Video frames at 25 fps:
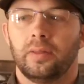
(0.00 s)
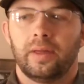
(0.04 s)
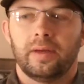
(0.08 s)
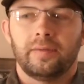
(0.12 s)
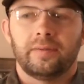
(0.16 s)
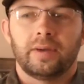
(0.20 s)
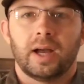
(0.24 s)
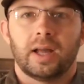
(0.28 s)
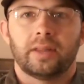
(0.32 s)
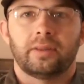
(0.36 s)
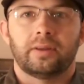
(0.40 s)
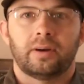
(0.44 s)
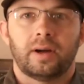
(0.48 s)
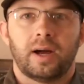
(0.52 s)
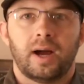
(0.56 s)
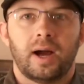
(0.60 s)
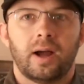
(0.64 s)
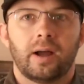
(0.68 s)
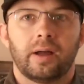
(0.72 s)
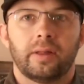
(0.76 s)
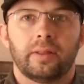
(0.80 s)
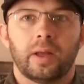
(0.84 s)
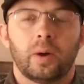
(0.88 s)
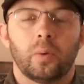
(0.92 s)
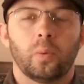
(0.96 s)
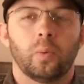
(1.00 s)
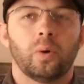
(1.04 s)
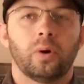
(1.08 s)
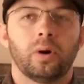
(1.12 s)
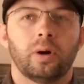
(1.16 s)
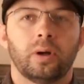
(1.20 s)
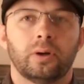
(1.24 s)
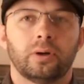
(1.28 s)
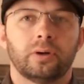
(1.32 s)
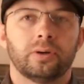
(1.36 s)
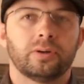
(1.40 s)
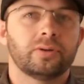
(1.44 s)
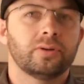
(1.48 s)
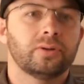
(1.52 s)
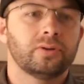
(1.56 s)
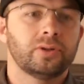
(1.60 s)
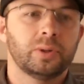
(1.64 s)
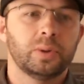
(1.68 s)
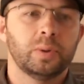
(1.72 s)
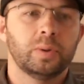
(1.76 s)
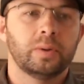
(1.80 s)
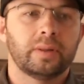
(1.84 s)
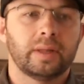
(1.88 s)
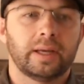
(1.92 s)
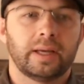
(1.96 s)
they've got their eye on that one or
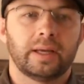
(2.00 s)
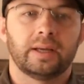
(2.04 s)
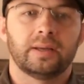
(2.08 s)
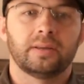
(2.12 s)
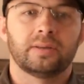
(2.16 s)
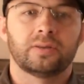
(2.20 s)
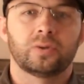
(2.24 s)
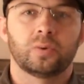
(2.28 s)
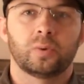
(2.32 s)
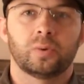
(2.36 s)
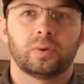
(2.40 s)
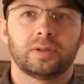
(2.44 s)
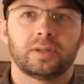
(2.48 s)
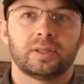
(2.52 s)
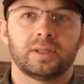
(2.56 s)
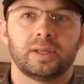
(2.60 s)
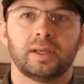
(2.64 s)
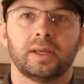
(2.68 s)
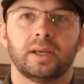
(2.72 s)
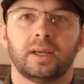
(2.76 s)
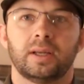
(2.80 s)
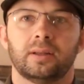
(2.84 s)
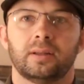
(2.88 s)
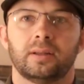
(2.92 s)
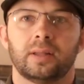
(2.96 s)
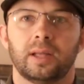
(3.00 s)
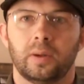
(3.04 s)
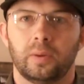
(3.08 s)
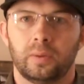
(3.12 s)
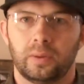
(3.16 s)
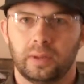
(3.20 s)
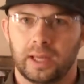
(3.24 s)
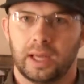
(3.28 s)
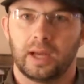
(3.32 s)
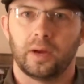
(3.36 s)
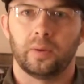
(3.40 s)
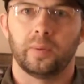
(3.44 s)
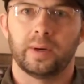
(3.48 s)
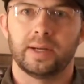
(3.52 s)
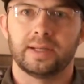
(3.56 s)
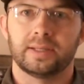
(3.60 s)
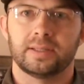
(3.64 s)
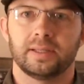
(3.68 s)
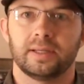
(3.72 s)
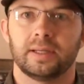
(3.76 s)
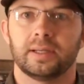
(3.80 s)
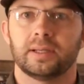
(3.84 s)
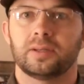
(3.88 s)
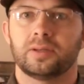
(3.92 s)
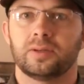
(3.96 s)
two things towards the end that they can't wait
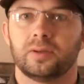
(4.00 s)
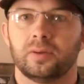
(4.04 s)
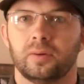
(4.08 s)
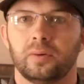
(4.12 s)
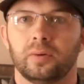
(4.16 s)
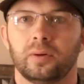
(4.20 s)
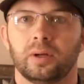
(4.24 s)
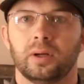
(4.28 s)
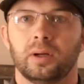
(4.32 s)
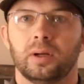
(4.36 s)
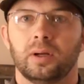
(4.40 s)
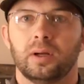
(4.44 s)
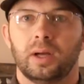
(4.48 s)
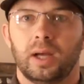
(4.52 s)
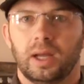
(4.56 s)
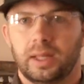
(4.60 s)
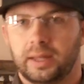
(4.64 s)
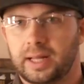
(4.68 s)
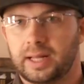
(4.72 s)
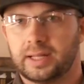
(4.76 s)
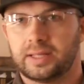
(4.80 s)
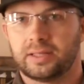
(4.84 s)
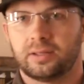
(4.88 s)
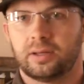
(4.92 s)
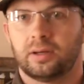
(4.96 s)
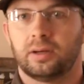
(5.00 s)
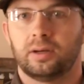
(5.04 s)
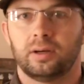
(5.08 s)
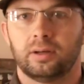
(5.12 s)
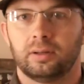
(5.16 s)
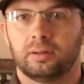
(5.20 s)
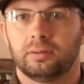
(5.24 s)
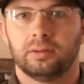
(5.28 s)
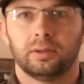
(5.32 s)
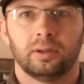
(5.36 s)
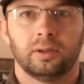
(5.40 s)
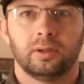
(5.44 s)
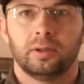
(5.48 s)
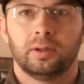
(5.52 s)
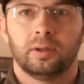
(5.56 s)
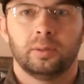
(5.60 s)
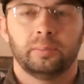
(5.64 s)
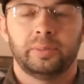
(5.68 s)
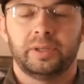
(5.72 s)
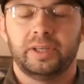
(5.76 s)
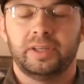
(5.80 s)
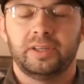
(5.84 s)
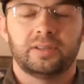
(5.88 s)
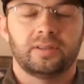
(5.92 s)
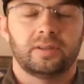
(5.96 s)
to get to, and that's their
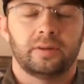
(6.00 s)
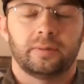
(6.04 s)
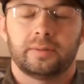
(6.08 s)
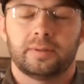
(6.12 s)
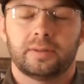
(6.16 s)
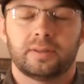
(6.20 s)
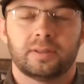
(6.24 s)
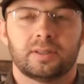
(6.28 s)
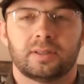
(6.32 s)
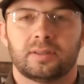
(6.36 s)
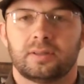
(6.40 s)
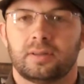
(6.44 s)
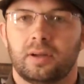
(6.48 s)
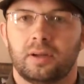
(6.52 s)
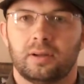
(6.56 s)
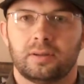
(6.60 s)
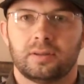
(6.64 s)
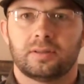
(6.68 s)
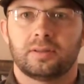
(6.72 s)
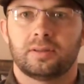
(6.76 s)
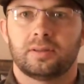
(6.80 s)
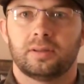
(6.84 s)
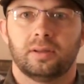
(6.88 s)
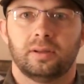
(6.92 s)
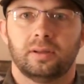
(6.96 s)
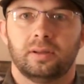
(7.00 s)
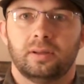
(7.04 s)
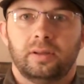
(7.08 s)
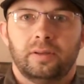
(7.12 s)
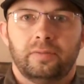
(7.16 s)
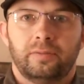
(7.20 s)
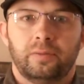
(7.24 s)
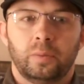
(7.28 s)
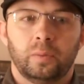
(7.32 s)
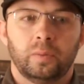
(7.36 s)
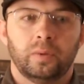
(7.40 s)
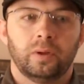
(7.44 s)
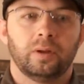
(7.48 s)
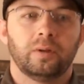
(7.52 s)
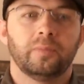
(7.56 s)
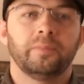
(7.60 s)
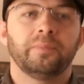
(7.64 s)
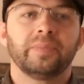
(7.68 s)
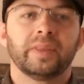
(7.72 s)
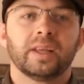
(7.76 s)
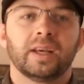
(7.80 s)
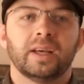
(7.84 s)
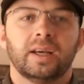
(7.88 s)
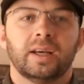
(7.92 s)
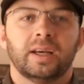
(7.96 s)
piece de resistance, if you will,
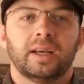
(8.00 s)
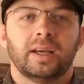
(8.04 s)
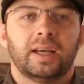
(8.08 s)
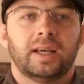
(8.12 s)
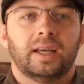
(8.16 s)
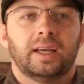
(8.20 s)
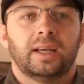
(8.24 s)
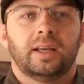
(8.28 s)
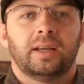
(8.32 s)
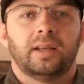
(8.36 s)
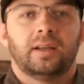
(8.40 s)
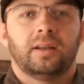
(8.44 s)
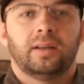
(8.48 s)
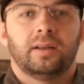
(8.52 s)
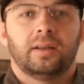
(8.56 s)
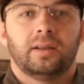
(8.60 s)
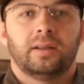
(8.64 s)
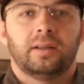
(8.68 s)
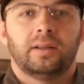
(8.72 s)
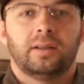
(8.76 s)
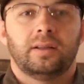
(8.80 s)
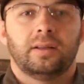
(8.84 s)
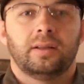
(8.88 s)
and